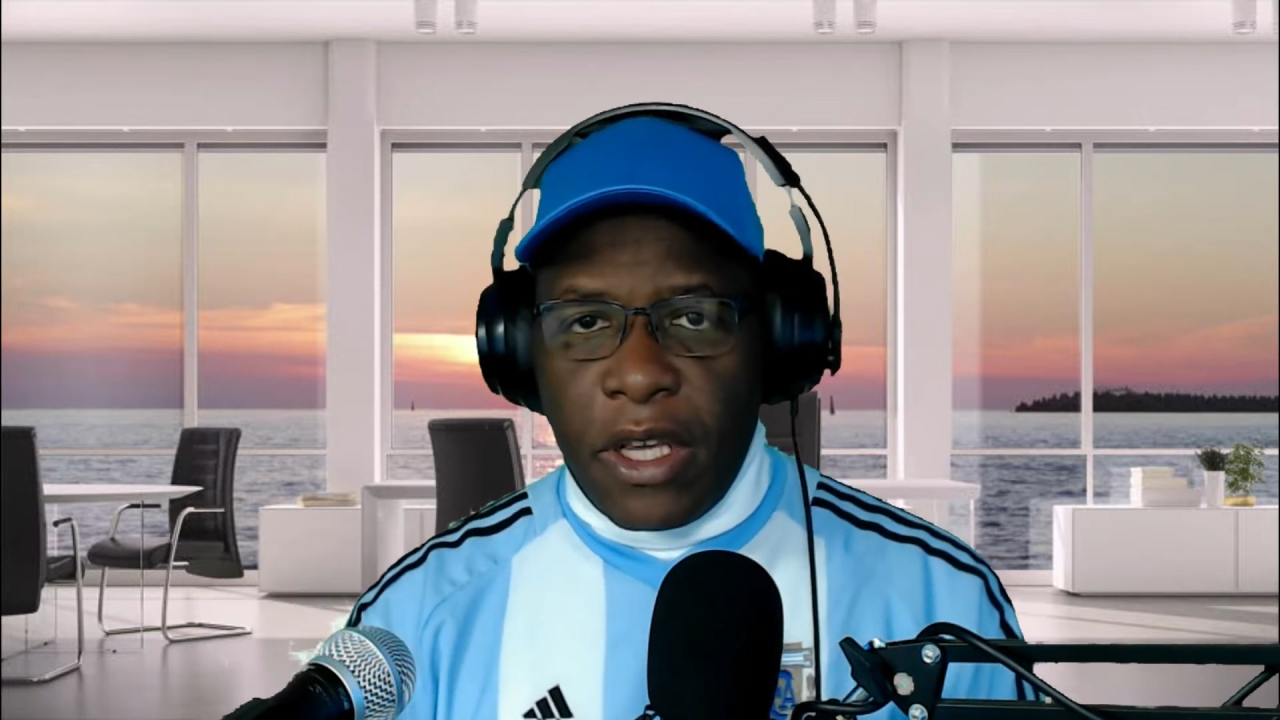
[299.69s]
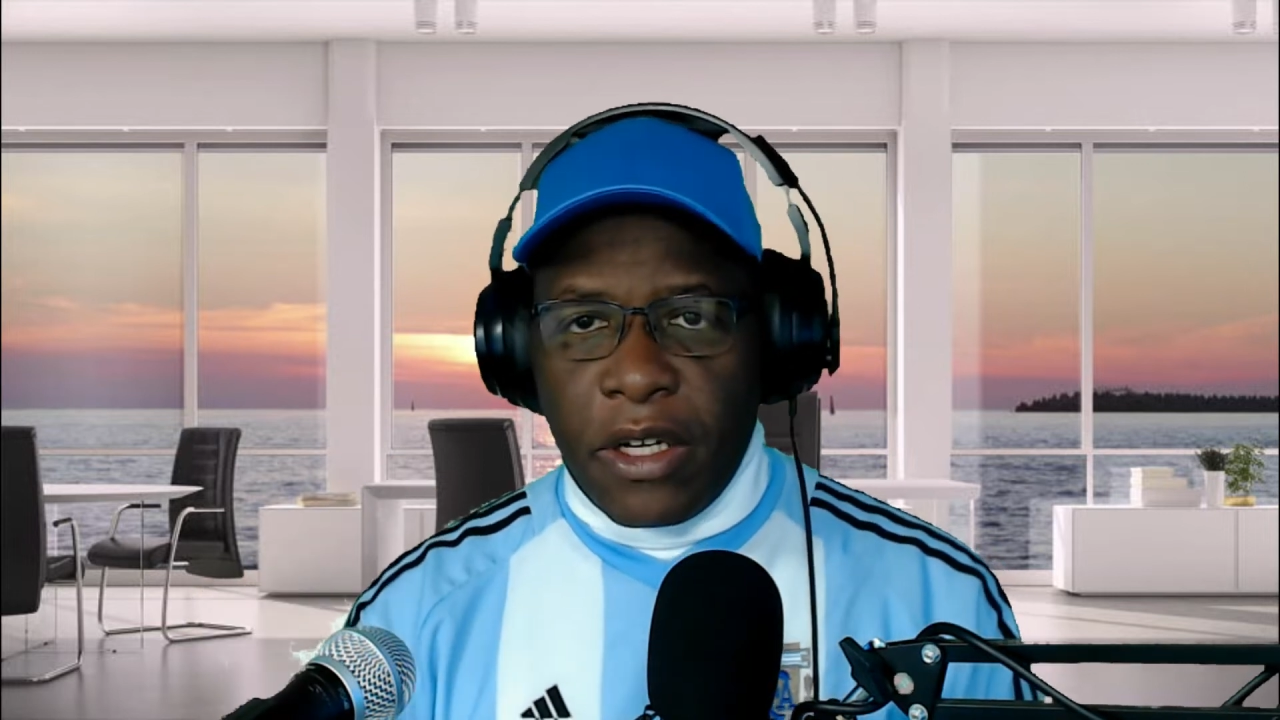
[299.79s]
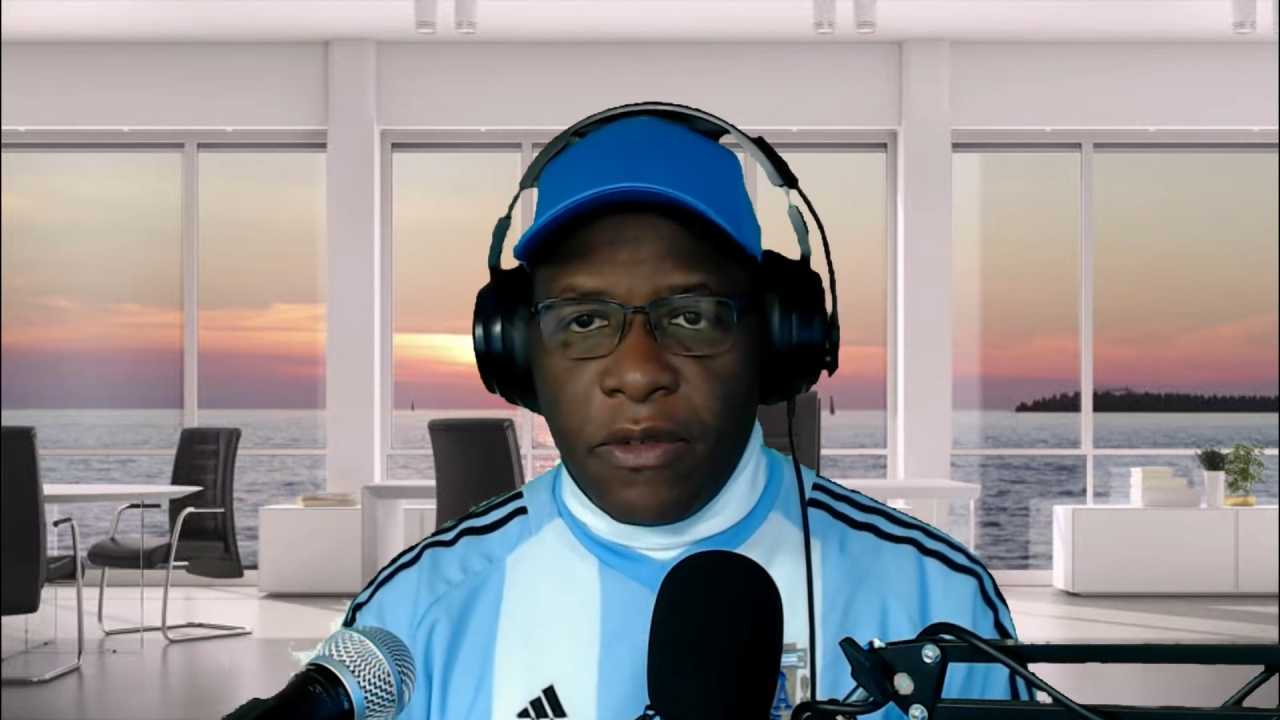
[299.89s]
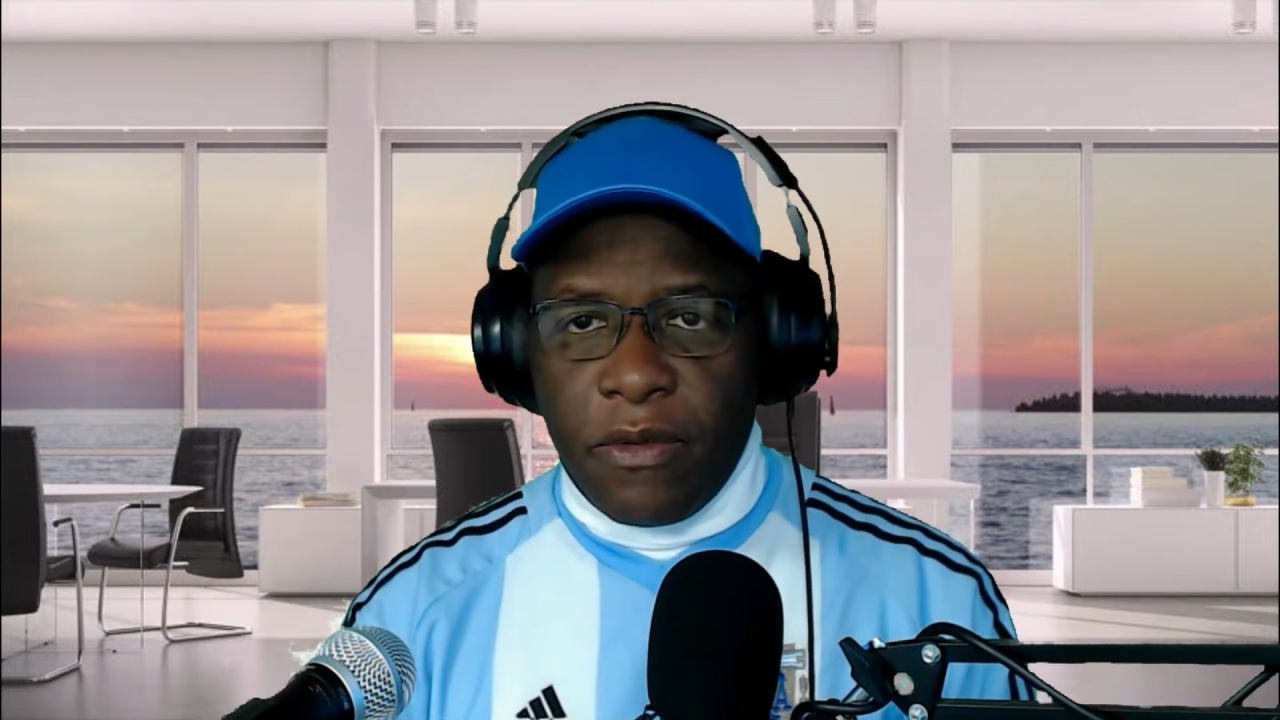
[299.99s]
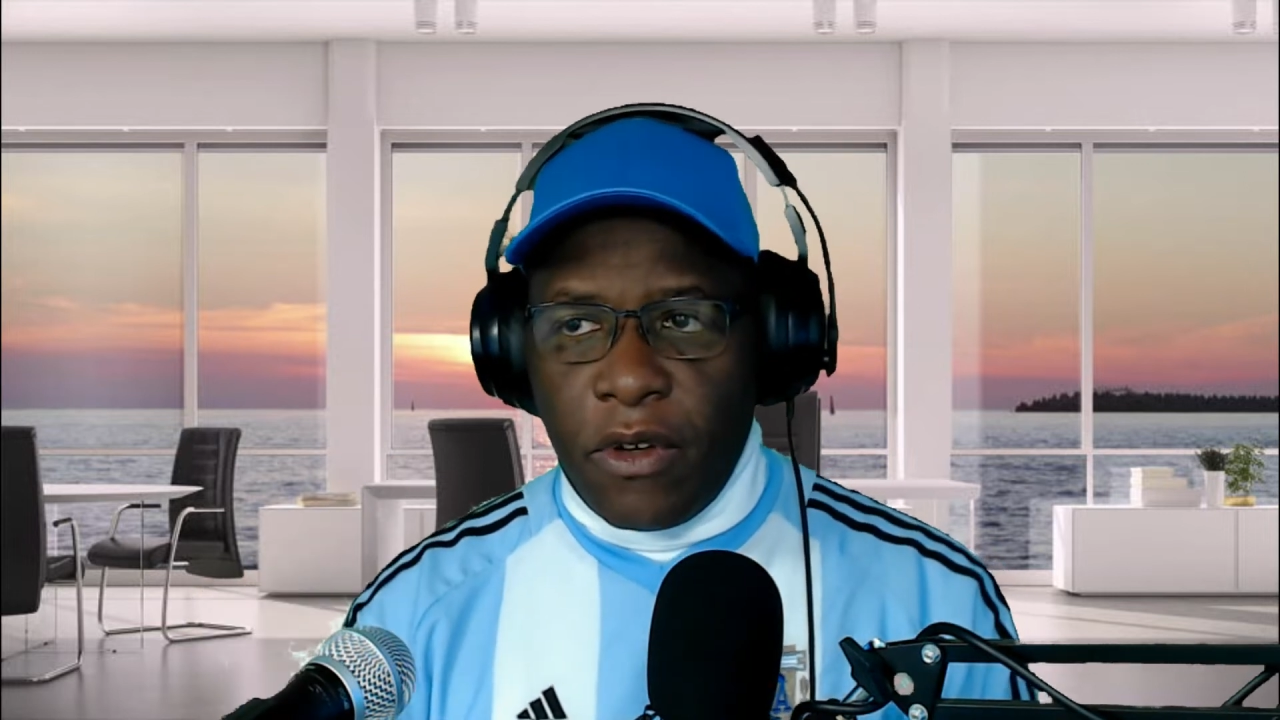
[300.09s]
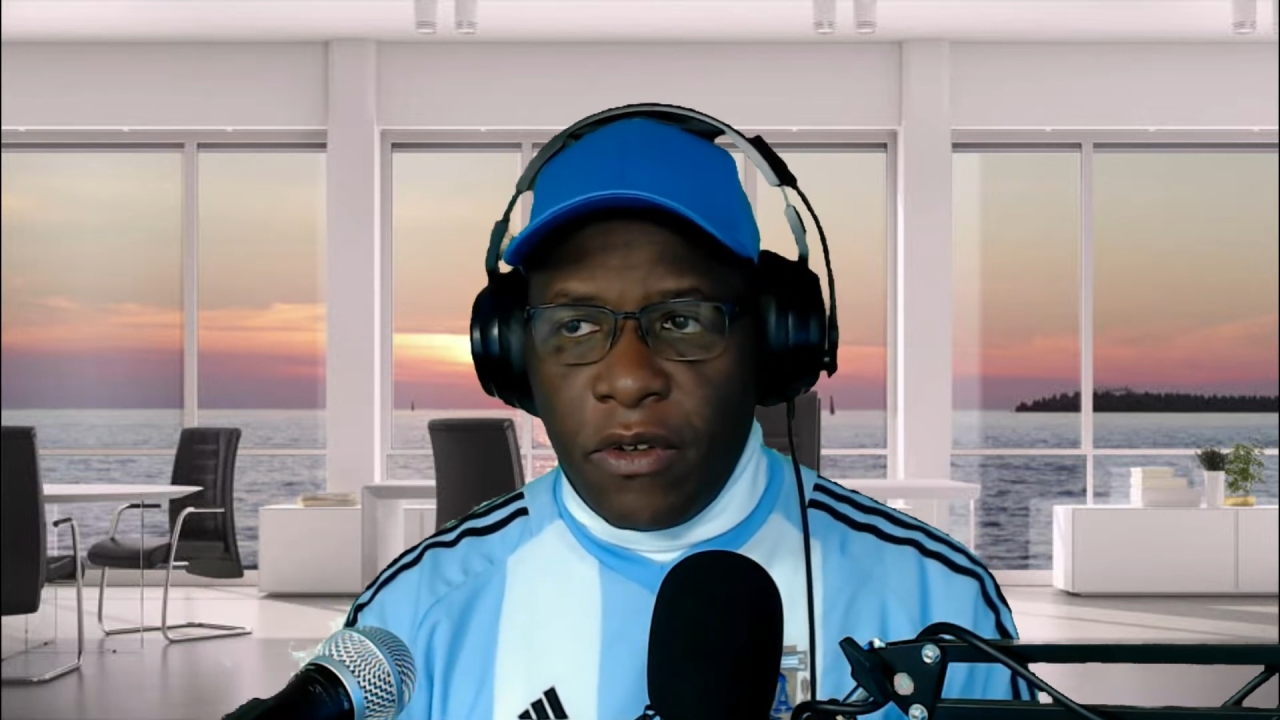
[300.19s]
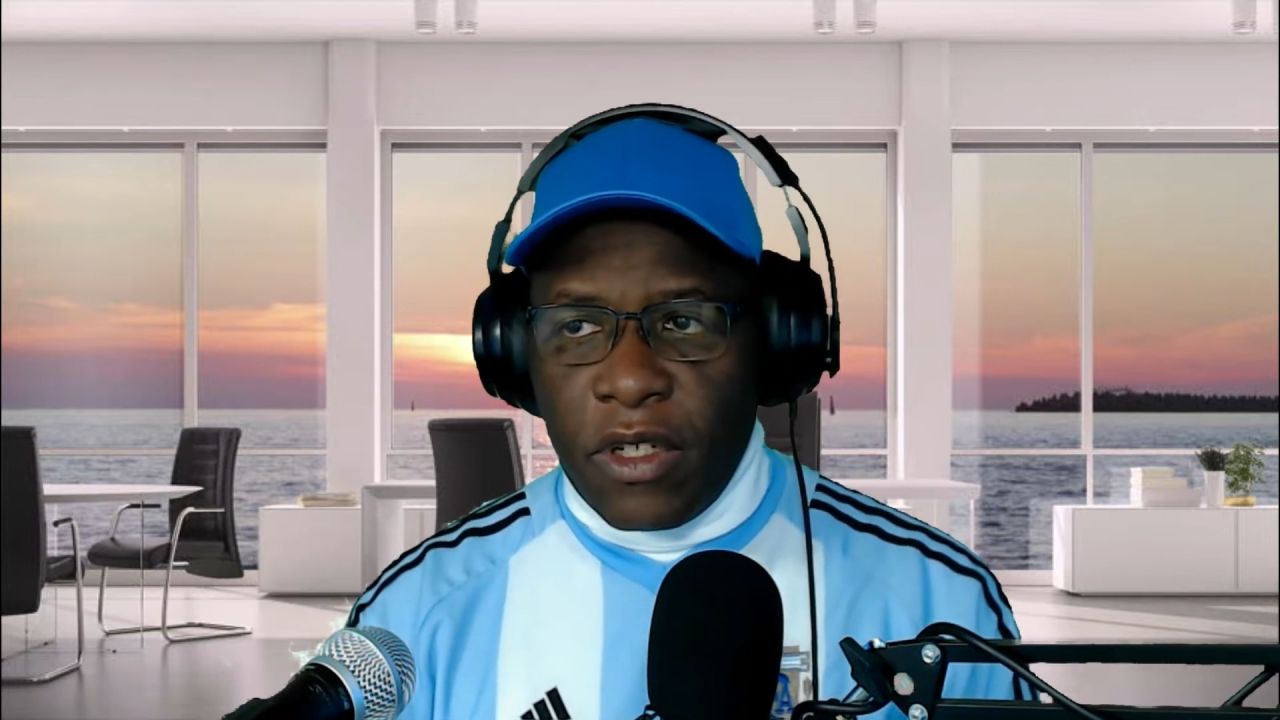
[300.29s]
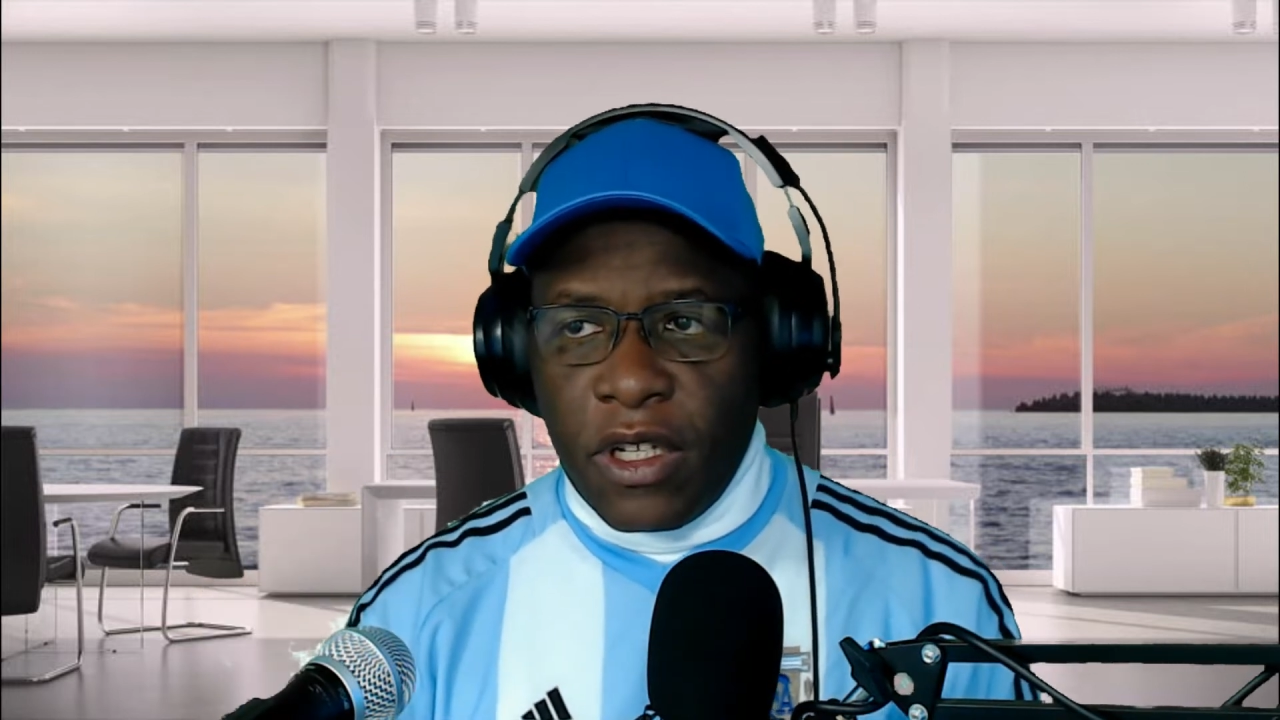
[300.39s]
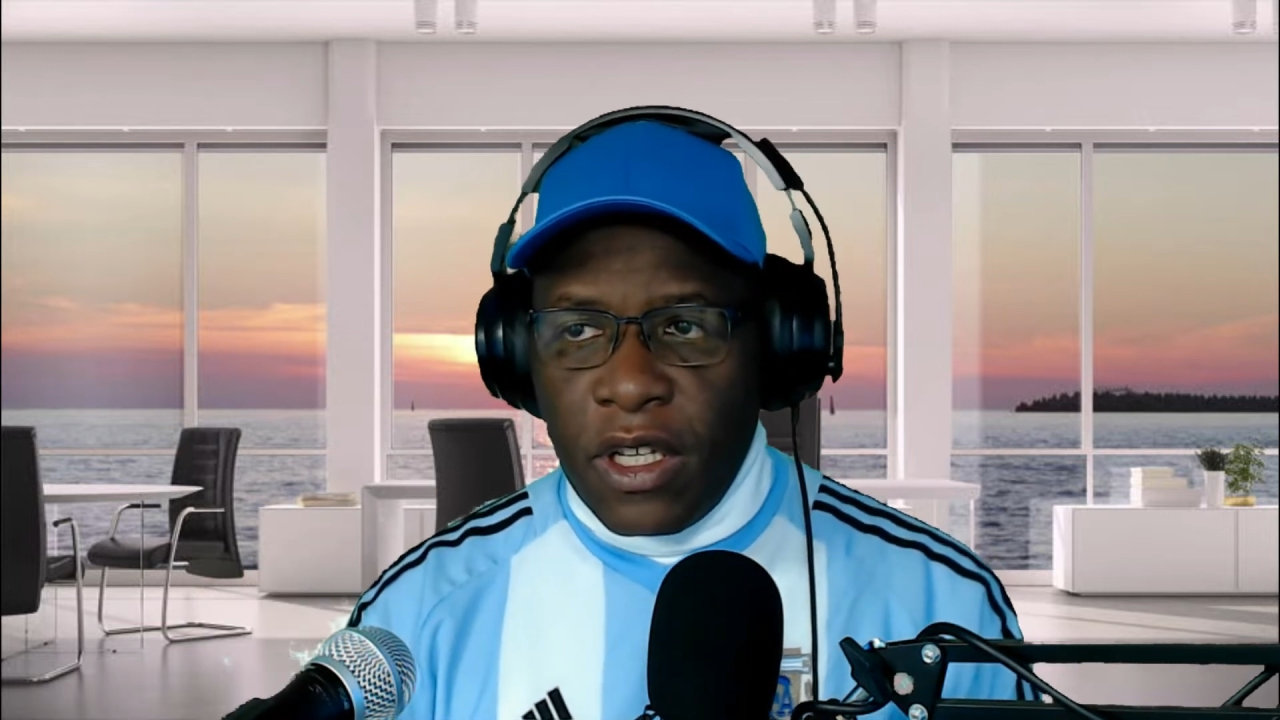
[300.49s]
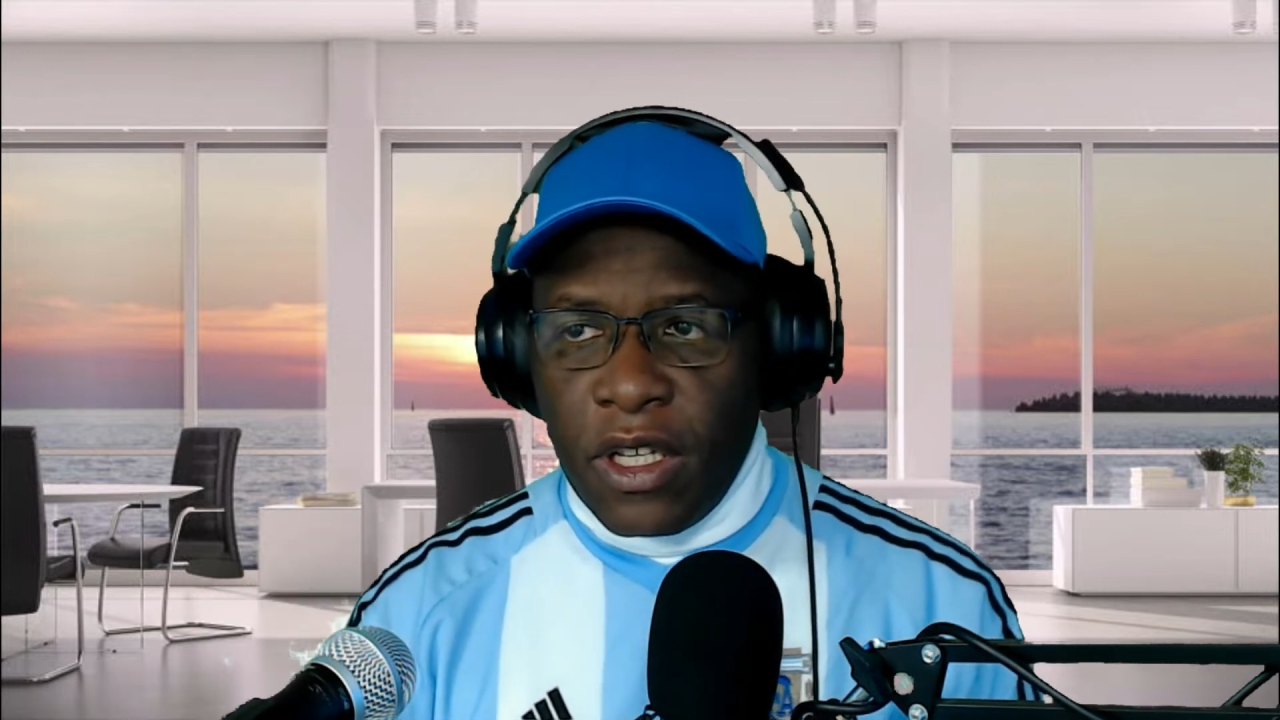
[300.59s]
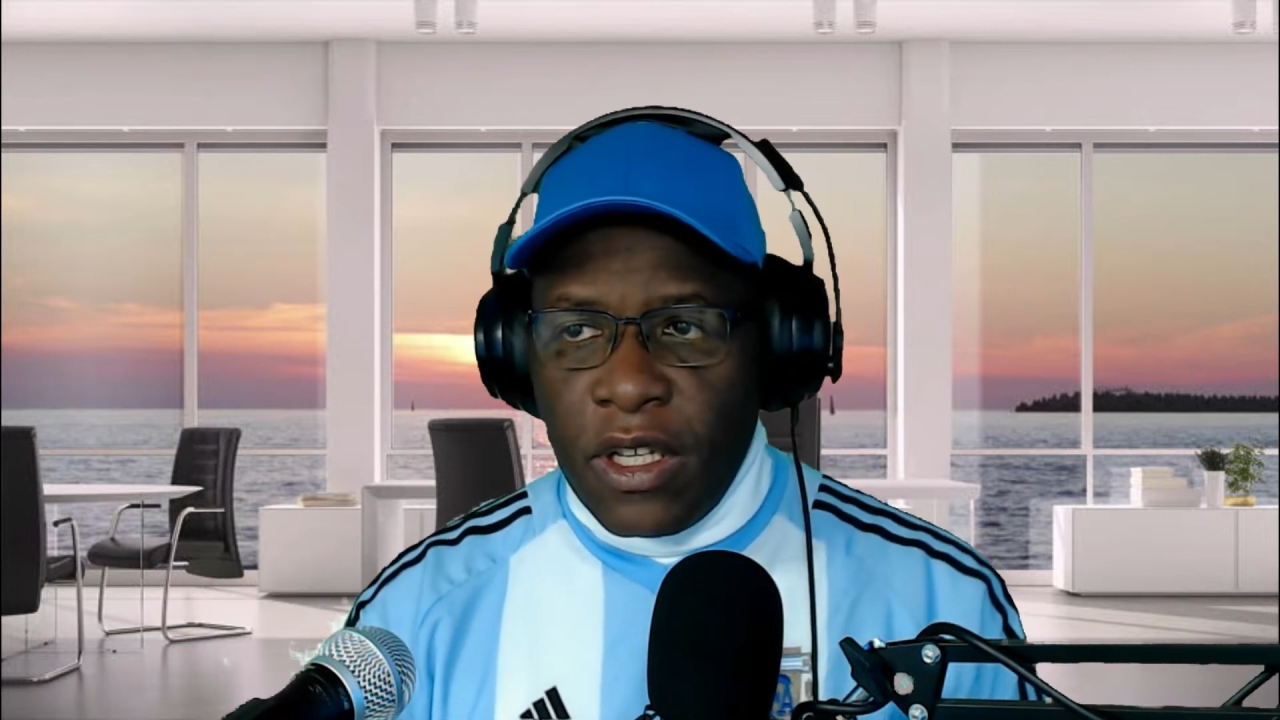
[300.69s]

microphone,